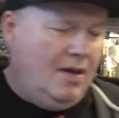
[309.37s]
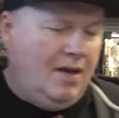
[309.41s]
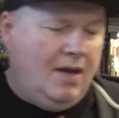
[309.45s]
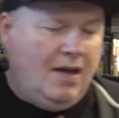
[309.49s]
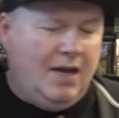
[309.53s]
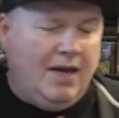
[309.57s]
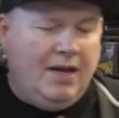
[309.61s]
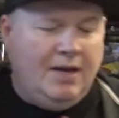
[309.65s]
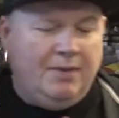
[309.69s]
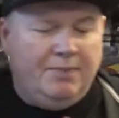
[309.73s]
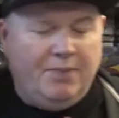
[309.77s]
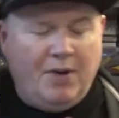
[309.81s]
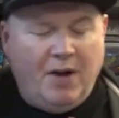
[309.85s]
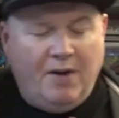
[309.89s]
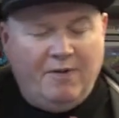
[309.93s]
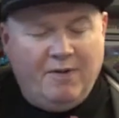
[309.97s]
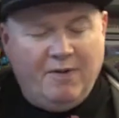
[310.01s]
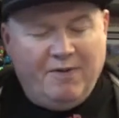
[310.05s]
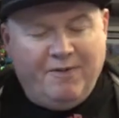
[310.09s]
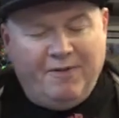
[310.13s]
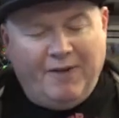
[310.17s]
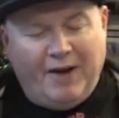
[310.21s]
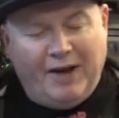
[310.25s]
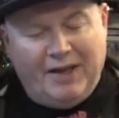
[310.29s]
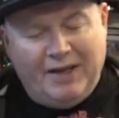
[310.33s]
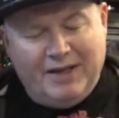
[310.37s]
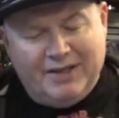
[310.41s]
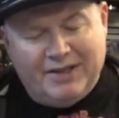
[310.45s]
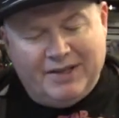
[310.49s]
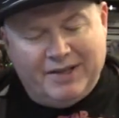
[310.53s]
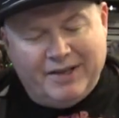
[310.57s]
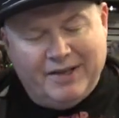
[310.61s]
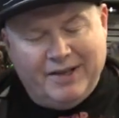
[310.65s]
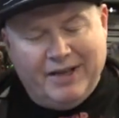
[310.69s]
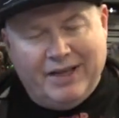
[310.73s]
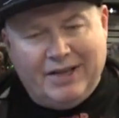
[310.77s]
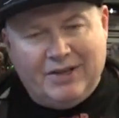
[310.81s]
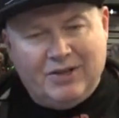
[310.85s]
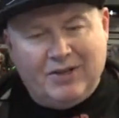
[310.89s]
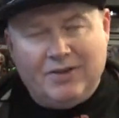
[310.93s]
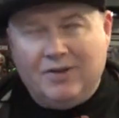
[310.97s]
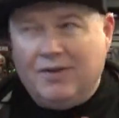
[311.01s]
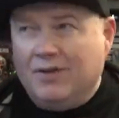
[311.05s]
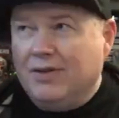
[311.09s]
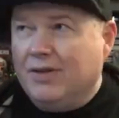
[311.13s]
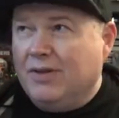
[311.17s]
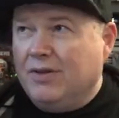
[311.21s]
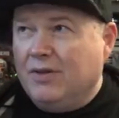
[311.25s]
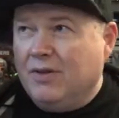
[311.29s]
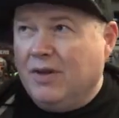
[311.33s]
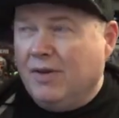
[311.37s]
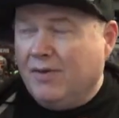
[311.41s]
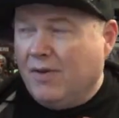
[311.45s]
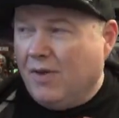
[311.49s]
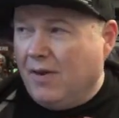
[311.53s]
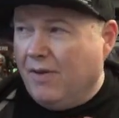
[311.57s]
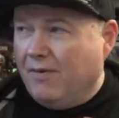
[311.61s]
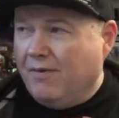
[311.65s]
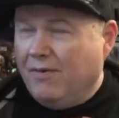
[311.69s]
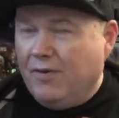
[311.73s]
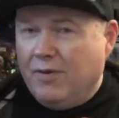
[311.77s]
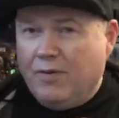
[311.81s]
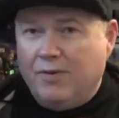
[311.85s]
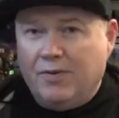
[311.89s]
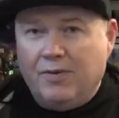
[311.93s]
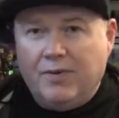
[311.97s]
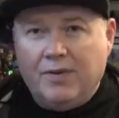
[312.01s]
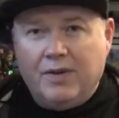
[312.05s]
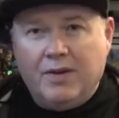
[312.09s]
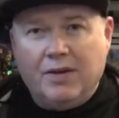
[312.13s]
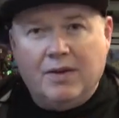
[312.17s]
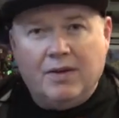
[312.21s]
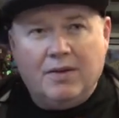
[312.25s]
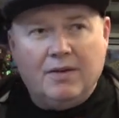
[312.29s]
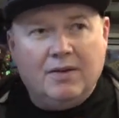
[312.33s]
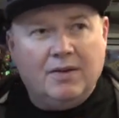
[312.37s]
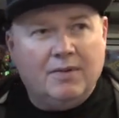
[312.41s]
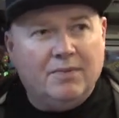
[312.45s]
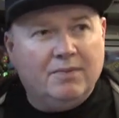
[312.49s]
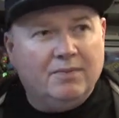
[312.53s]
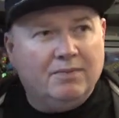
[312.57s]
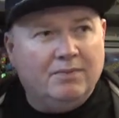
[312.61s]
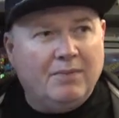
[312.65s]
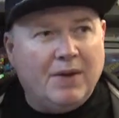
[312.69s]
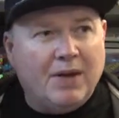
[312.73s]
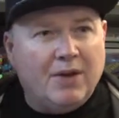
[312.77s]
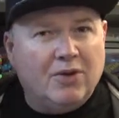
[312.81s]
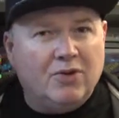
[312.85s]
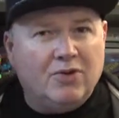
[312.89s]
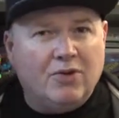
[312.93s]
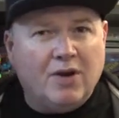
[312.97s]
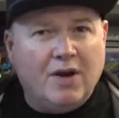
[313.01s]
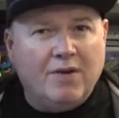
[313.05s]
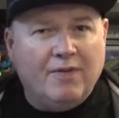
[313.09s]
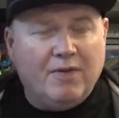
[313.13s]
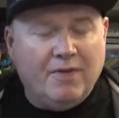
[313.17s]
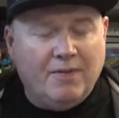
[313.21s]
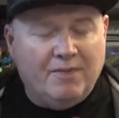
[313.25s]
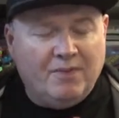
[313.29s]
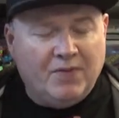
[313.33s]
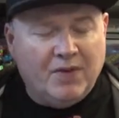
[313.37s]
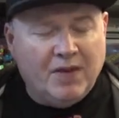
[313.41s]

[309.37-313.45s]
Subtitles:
And part of a Phallus collection, because I do have quite a few on the Mega Drive.